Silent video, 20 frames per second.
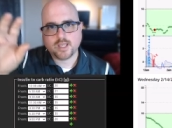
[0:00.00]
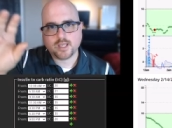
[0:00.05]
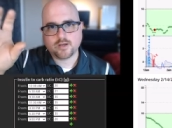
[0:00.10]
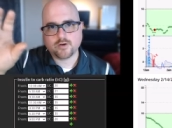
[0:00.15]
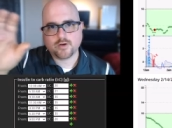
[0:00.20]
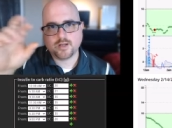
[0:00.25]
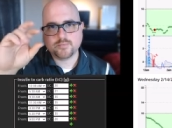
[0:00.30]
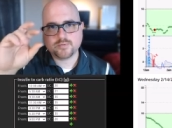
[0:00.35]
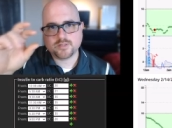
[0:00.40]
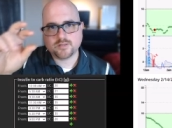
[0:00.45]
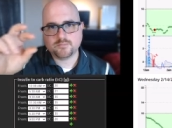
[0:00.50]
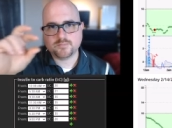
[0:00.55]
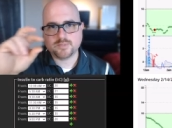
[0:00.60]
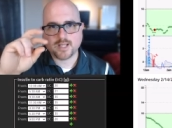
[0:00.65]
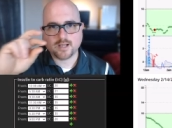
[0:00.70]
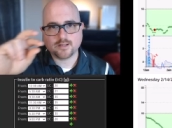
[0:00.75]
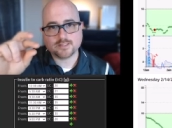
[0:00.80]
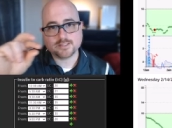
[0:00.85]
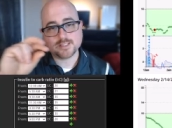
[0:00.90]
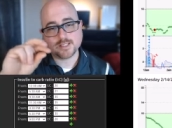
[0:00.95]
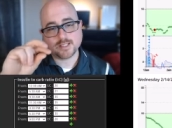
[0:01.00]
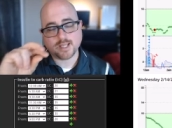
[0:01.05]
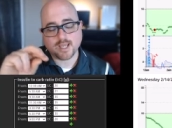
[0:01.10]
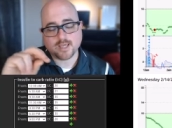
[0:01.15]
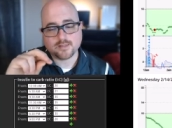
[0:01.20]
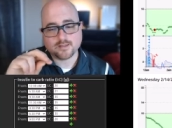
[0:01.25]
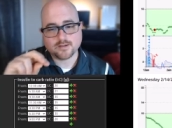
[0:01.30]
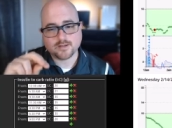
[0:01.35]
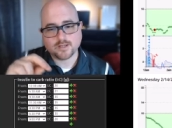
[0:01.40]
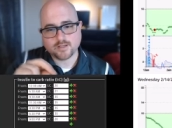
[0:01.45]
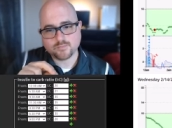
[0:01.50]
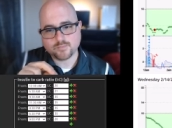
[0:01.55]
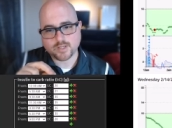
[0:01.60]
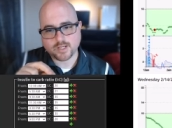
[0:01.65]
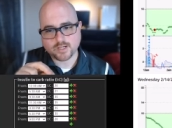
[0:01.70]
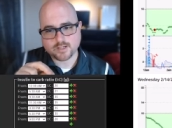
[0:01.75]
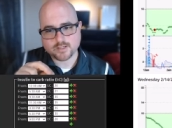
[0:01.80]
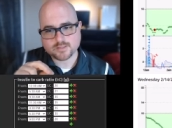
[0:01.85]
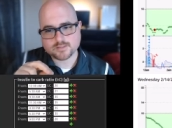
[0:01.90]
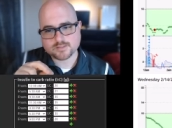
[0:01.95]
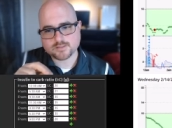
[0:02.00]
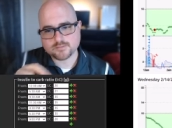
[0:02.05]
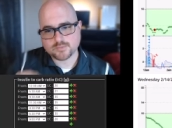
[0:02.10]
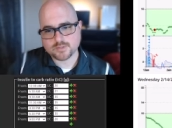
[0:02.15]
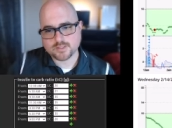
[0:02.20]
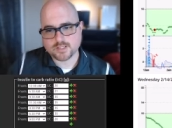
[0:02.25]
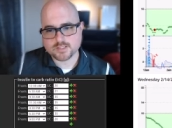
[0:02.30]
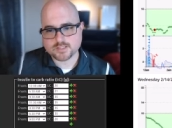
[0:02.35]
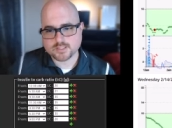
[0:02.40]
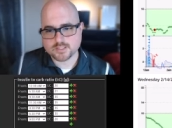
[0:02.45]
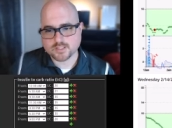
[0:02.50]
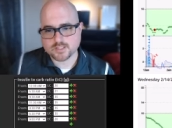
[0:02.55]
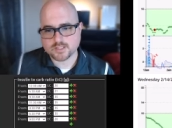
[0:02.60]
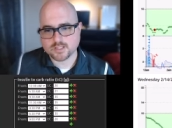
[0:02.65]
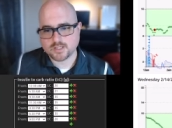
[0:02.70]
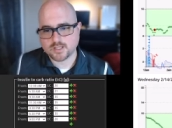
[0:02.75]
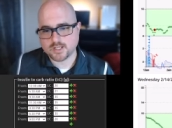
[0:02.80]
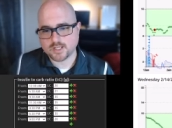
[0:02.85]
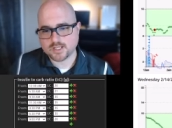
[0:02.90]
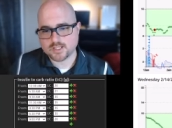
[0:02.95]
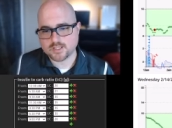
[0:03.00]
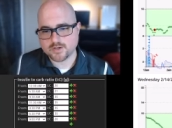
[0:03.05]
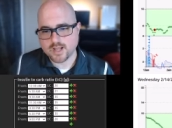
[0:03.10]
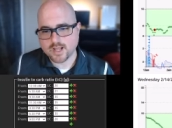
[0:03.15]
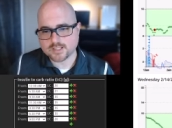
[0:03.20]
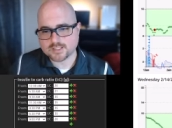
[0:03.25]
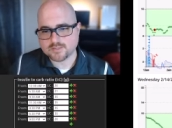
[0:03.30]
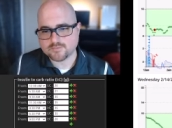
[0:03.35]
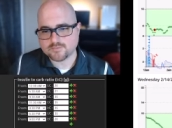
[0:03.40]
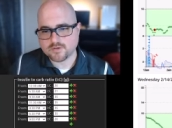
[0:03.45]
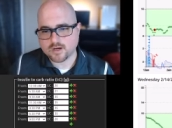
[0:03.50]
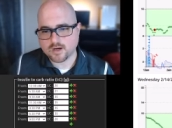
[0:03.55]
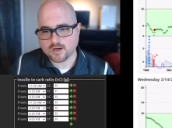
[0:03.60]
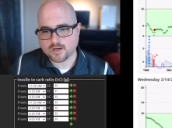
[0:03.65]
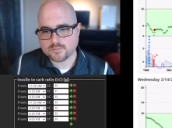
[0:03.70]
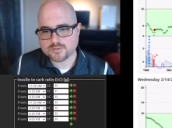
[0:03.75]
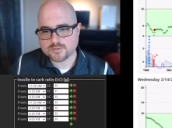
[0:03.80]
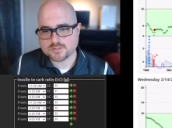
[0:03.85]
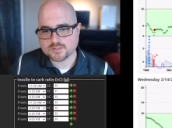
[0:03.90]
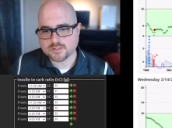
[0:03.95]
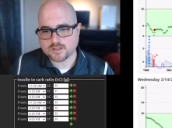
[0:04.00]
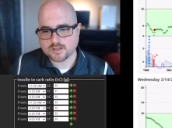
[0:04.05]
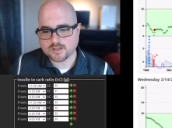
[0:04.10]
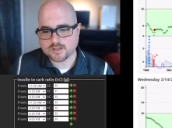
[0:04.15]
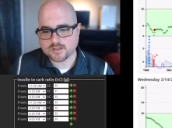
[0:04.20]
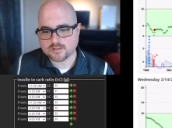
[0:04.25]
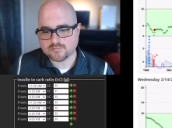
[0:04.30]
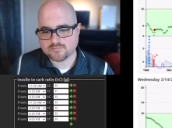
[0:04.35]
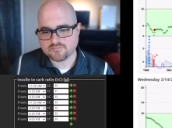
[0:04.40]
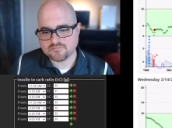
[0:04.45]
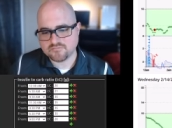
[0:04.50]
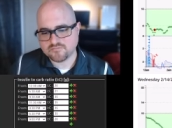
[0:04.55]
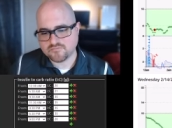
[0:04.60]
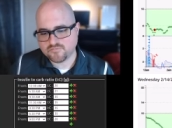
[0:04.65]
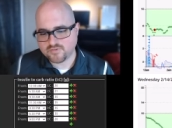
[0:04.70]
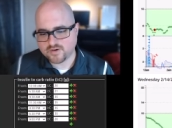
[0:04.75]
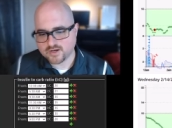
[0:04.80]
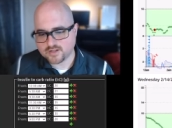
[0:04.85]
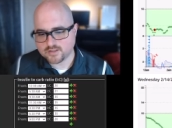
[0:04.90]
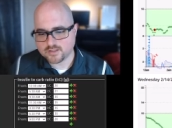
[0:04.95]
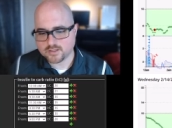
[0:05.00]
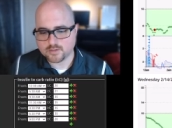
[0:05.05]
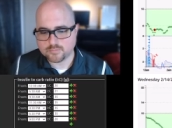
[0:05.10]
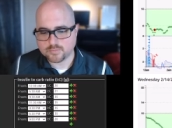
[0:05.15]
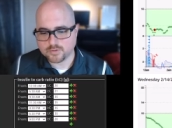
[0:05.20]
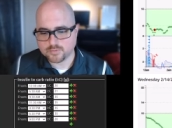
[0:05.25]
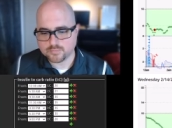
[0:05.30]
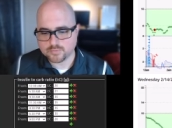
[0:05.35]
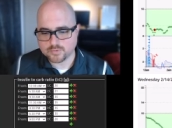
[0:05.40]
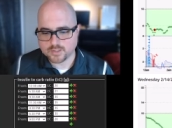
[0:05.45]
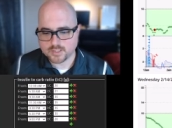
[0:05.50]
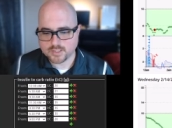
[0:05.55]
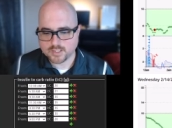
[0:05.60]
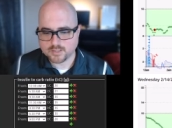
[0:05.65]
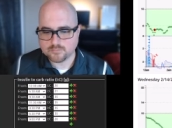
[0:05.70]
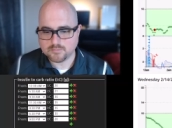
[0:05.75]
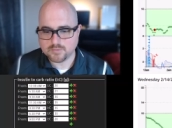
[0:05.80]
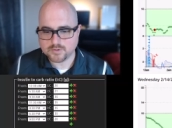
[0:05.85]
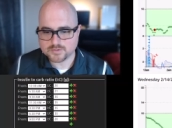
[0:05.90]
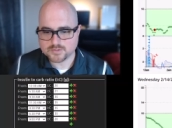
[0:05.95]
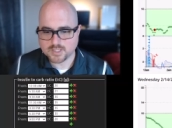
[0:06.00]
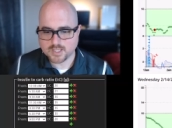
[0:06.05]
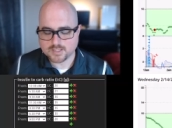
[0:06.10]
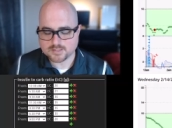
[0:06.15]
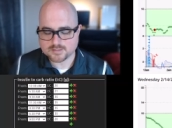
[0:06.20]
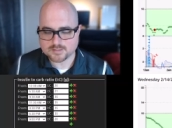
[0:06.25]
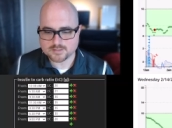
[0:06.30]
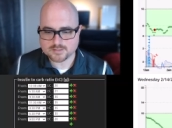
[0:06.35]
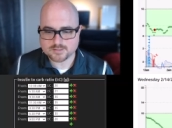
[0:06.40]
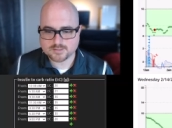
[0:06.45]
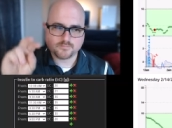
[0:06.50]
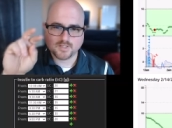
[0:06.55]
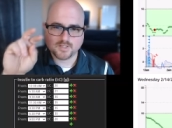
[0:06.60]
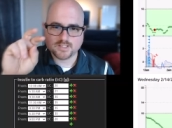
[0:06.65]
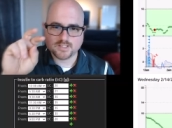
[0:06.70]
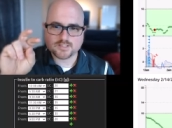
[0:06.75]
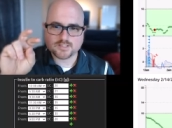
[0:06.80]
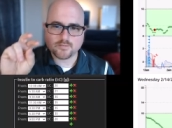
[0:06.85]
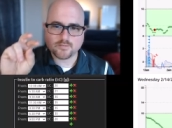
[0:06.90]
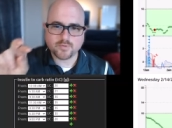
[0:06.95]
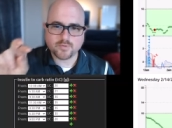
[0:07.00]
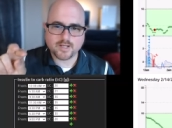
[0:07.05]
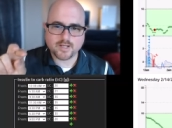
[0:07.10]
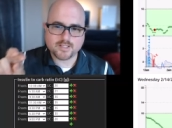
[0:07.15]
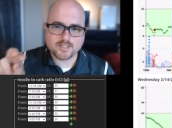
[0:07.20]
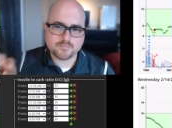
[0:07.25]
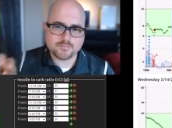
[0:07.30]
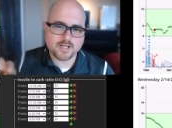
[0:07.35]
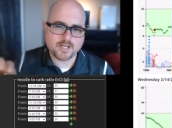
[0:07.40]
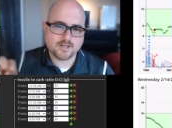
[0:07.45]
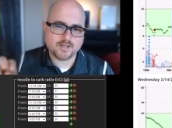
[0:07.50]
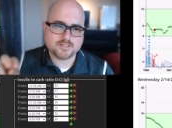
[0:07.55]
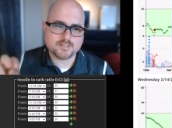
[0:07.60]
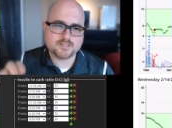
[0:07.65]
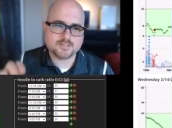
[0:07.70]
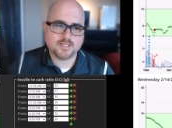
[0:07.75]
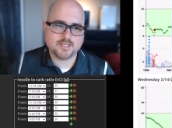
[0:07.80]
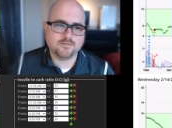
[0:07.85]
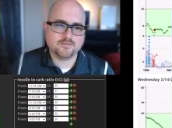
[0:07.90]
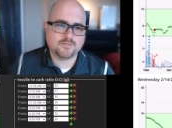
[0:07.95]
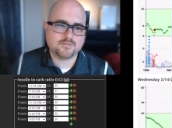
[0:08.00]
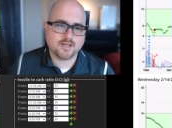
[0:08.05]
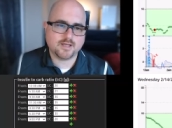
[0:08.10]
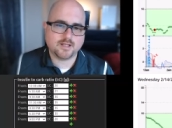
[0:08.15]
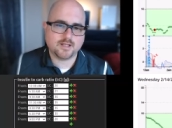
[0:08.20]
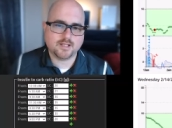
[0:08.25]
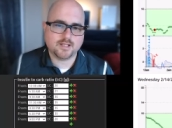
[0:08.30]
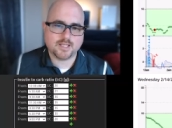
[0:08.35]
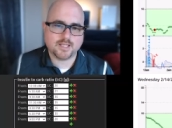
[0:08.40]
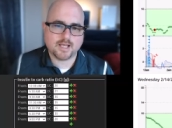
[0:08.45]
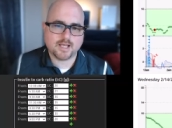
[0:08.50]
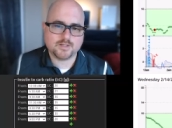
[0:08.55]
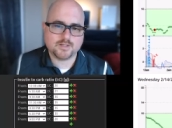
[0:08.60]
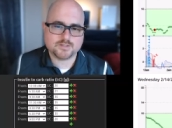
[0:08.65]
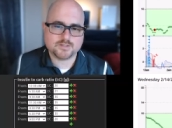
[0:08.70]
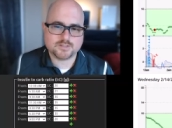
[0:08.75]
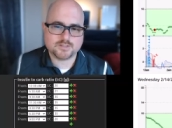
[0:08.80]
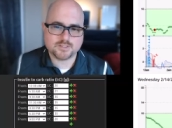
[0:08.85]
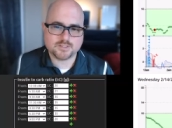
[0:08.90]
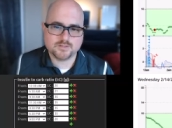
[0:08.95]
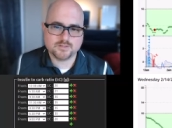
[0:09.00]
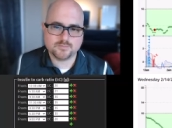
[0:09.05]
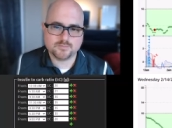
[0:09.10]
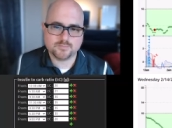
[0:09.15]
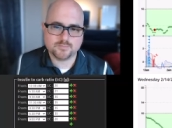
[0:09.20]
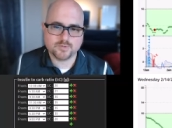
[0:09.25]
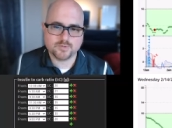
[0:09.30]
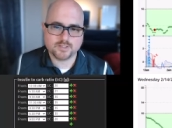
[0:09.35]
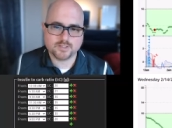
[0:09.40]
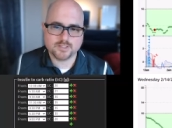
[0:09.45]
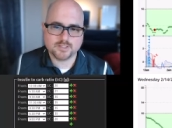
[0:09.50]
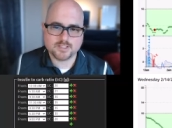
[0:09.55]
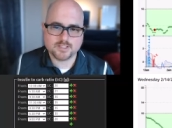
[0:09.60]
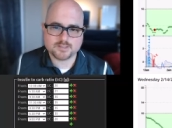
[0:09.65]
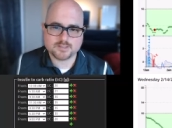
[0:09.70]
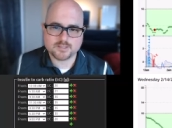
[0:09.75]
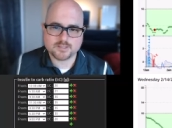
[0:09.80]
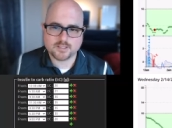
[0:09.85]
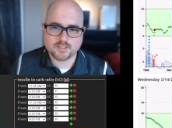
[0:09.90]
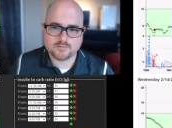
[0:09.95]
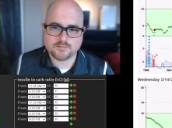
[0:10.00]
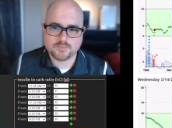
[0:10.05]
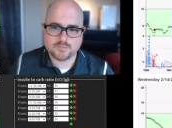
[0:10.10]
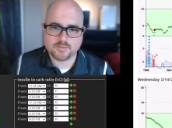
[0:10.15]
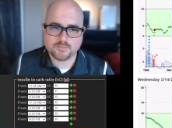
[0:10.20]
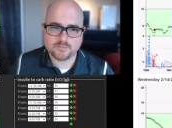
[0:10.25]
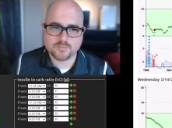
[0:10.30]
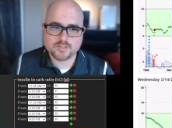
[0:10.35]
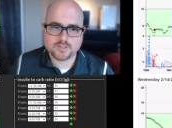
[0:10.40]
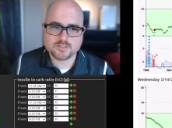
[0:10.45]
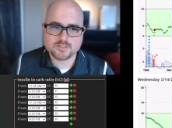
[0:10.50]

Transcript: and creep them down together in pairs because you're, again, your active carbs are fairly appropriate in most cases and start bringing them down and see if that allows you to bring these um, numbers.